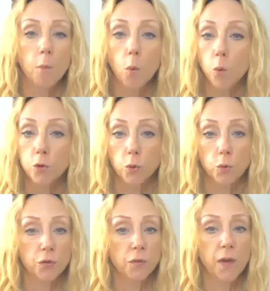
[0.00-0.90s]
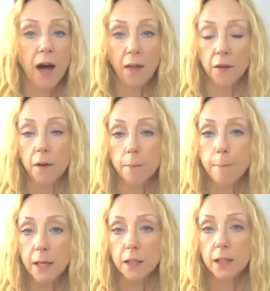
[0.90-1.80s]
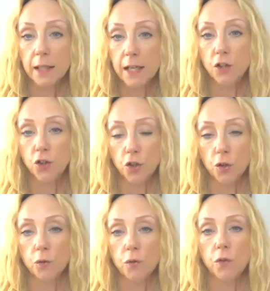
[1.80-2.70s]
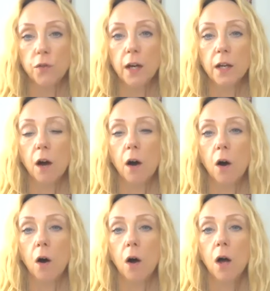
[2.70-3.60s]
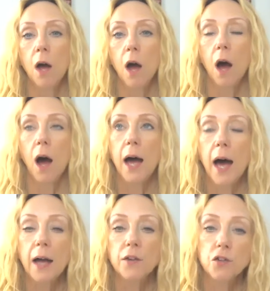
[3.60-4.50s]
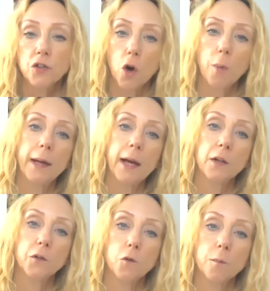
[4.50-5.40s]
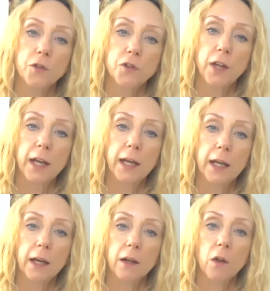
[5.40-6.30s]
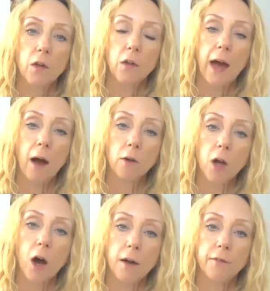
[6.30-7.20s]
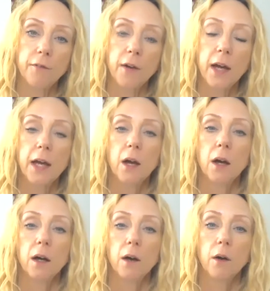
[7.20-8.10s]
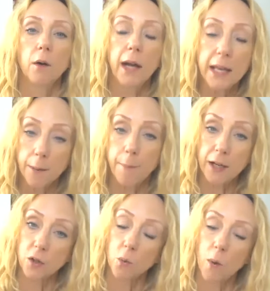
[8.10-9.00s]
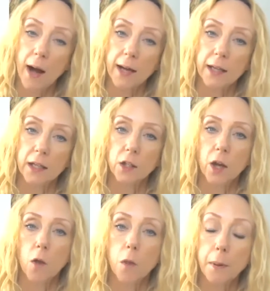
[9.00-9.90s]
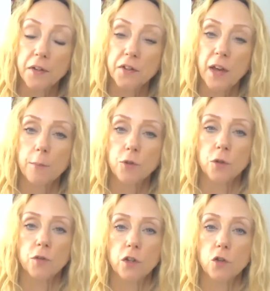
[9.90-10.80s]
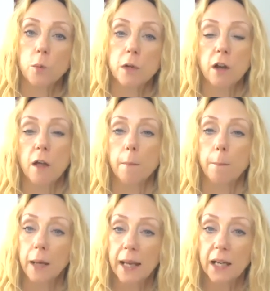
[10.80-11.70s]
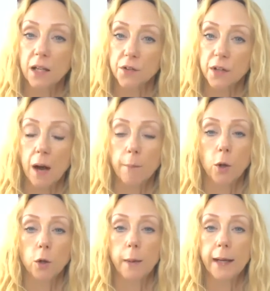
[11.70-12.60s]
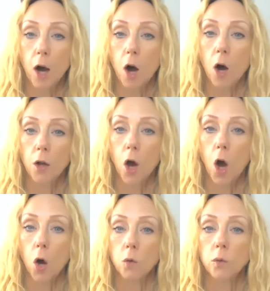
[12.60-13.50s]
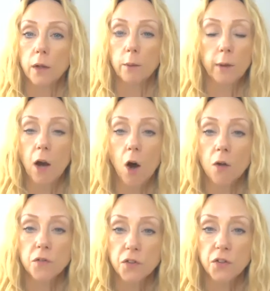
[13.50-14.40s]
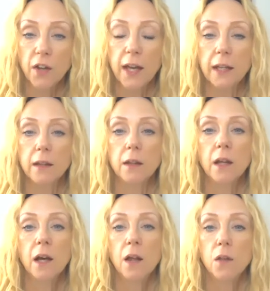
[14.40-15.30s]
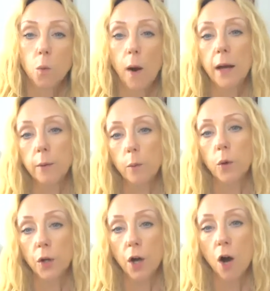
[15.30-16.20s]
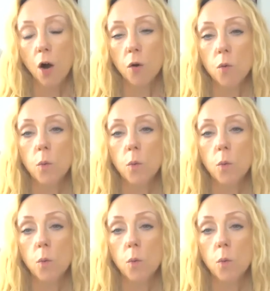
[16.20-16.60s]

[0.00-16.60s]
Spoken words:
All sorts of other mental issues that are stopping us from seeing our life in a better way. The perceptions, it's almost like the blinkers come on and we can't own it. We can't see the way we want to go.